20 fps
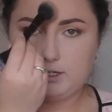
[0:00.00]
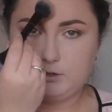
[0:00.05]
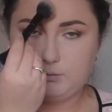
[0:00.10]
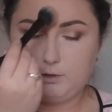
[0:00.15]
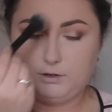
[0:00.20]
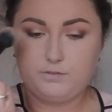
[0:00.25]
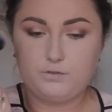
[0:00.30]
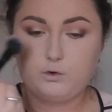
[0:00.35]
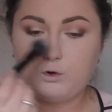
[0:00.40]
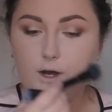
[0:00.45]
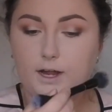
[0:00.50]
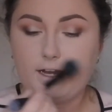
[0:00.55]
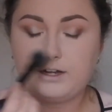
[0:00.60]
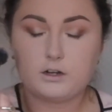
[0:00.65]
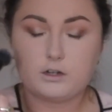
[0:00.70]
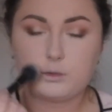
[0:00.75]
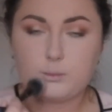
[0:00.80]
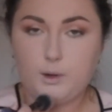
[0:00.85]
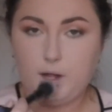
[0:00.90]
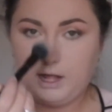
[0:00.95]
kind of my
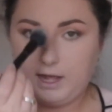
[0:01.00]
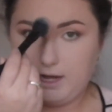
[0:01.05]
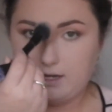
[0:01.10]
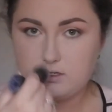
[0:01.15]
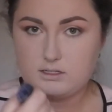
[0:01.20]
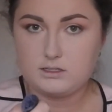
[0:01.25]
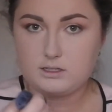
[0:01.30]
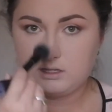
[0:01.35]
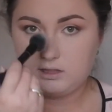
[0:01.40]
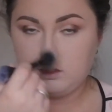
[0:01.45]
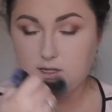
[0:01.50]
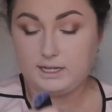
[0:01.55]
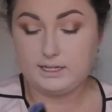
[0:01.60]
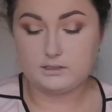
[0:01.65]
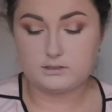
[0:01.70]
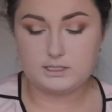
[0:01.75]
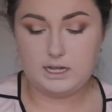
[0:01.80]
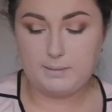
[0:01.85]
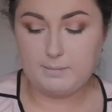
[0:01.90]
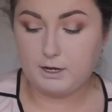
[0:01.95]
forehead, under my eyes, and
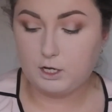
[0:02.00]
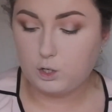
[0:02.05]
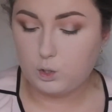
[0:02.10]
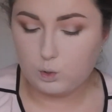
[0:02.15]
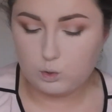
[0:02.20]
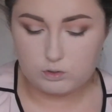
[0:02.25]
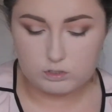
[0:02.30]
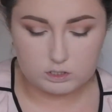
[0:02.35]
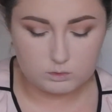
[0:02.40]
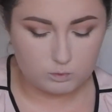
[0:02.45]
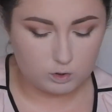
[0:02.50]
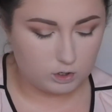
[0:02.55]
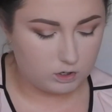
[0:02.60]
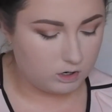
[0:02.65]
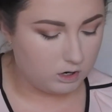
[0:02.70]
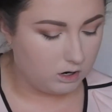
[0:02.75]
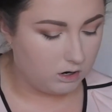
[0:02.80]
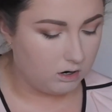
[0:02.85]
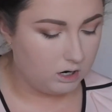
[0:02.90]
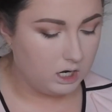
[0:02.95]
like down my nose and
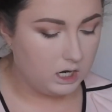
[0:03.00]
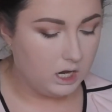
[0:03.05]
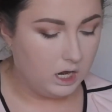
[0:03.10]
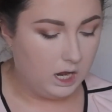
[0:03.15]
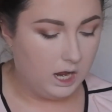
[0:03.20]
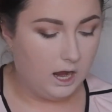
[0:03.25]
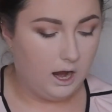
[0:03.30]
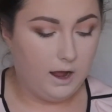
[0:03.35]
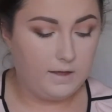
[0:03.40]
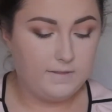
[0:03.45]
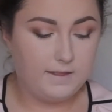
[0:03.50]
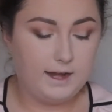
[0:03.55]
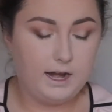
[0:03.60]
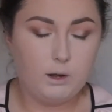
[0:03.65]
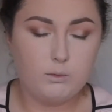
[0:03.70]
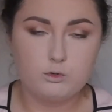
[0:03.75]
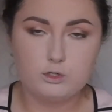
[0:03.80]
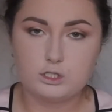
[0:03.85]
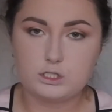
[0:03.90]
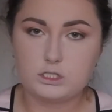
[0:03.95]
whatnot, and then
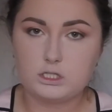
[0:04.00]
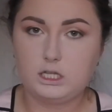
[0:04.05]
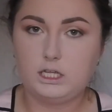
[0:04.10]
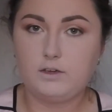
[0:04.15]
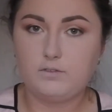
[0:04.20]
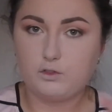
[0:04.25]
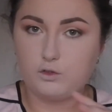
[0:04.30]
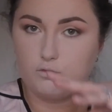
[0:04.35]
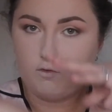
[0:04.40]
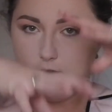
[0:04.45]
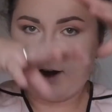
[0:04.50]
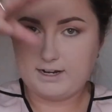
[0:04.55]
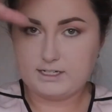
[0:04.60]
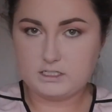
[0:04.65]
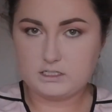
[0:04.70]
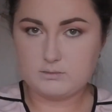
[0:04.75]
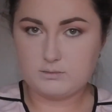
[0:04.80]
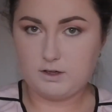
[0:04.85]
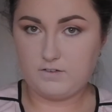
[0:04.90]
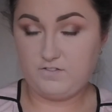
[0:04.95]
I will just leave the
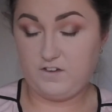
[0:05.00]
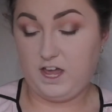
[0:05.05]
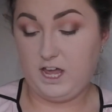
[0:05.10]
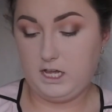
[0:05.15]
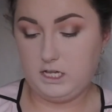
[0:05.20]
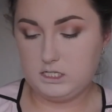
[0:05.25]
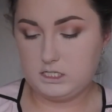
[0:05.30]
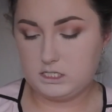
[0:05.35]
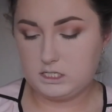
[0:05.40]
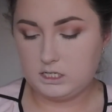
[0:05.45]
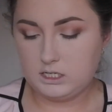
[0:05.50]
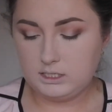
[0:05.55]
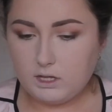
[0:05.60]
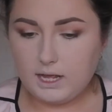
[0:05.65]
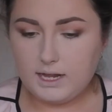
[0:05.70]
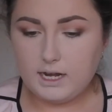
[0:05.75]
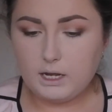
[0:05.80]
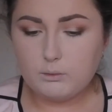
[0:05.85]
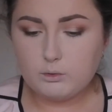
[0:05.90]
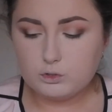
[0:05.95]
rest of my face.
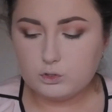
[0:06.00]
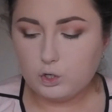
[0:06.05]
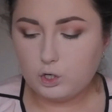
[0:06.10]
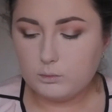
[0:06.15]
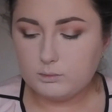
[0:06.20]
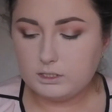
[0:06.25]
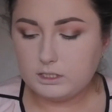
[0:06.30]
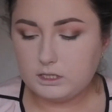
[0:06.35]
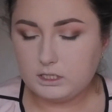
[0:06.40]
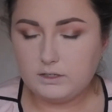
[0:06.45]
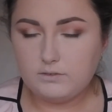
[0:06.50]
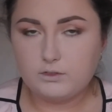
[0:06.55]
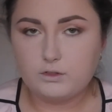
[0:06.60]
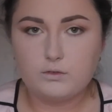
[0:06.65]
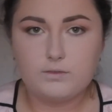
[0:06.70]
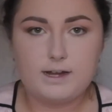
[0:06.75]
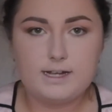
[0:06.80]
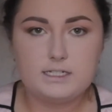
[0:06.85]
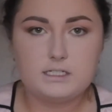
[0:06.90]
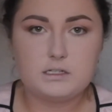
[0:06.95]
And I will normally leave
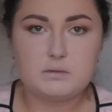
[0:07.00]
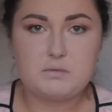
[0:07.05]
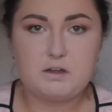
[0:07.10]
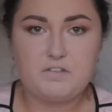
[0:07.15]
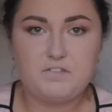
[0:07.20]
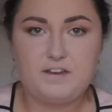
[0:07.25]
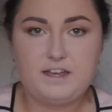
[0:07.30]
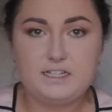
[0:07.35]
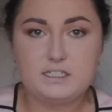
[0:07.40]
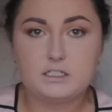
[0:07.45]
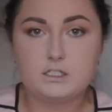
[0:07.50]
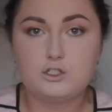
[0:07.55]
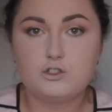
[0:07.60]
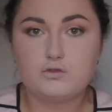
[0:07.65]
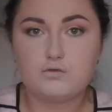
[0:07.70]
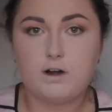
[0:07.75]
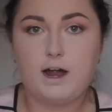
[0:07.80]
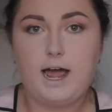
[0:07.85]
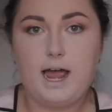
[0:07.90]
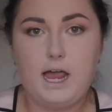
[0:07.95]
the rest of my face to
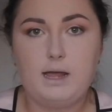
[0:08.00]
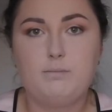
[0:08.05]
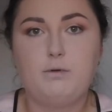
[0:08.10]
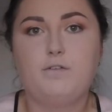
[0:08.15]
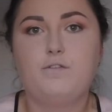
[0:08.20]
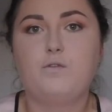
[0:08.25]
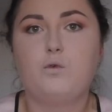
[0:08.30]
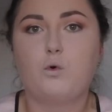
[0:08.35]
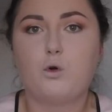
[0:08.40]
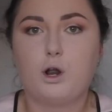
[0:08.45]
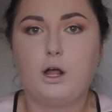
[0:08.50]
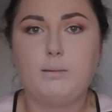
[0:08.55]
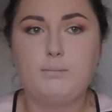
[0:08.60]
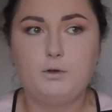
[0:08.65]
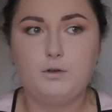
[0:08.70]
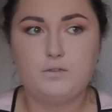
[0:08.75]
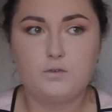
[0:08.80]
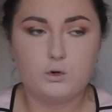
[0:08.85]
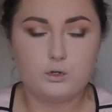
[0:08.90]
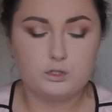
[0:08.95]
dry before I
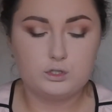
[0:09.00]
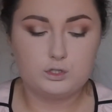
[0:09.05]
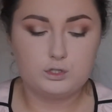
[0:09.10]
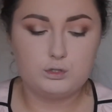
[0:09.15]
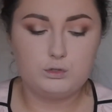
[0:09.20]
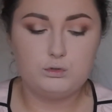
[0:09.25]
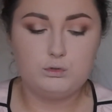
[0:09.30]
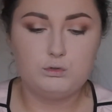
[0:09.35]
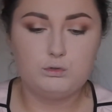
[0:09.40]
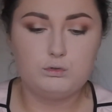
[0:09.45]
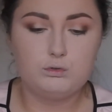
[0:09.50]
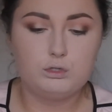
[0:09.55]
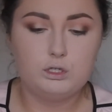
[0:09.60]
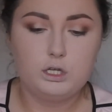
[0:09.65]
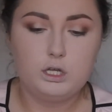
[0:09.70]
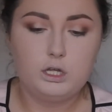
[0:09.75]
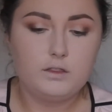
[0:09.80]
move on to